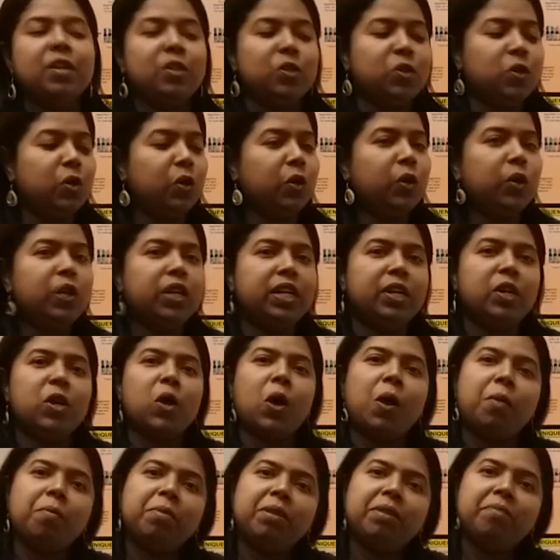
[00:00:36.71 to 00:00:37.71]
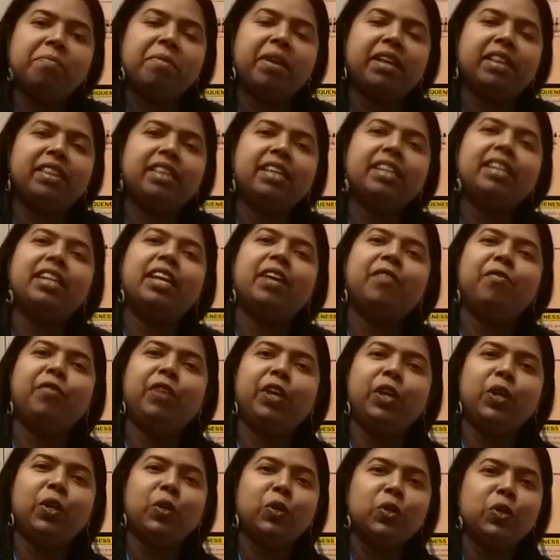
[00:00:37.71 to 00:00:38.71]
So the normal method that
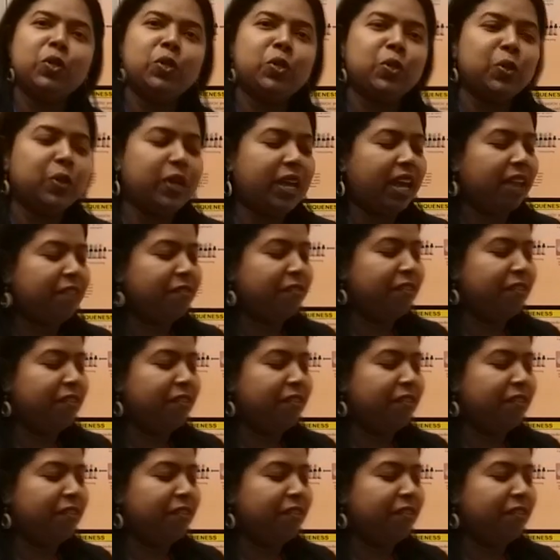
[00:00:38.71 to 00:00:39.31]
we use to get